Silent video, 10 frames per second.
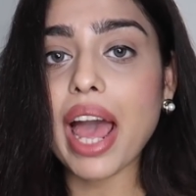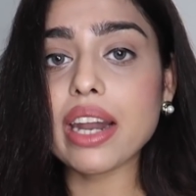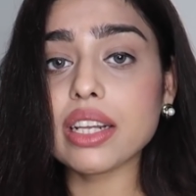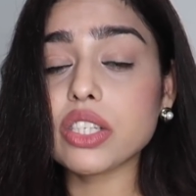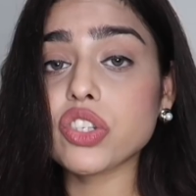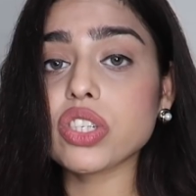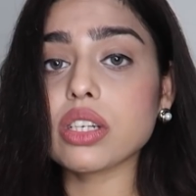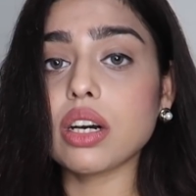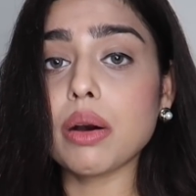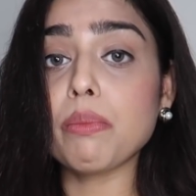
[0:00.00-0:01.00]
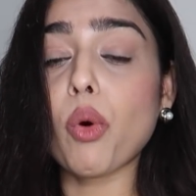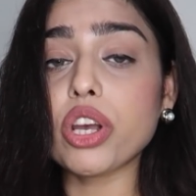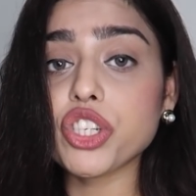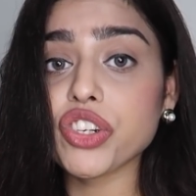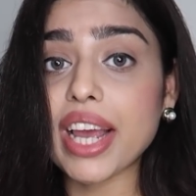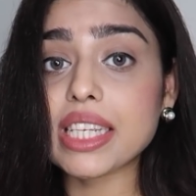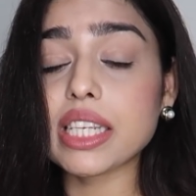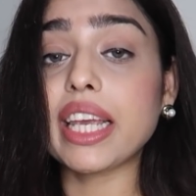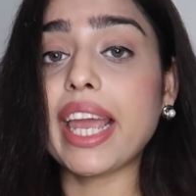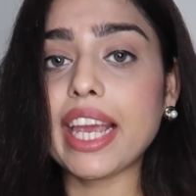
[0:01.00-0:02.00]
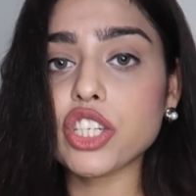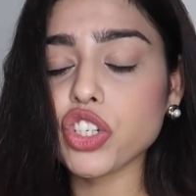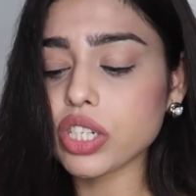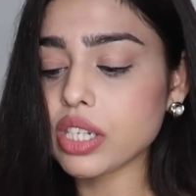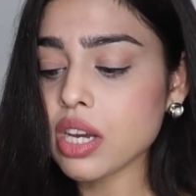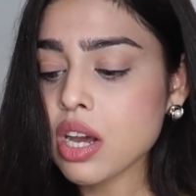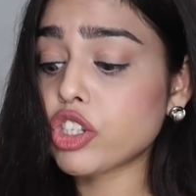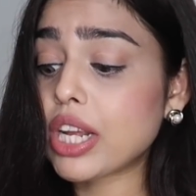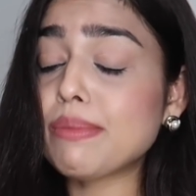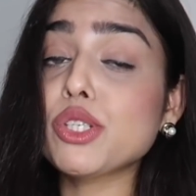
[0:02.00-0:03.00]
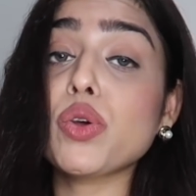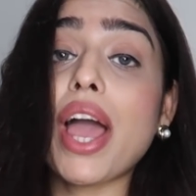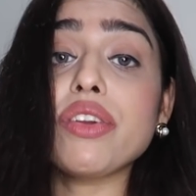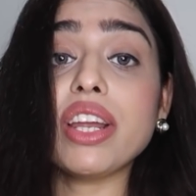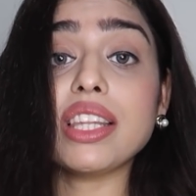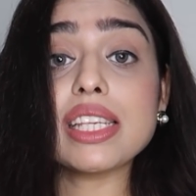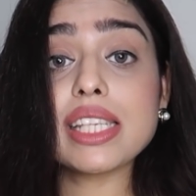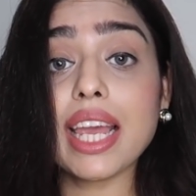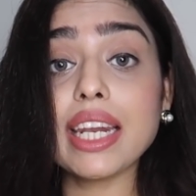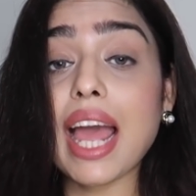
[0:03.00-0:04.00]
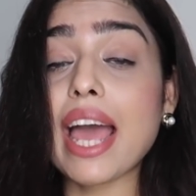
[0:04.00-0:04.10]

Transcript: and it's a moisturizing agent which helps to hydrate the skin.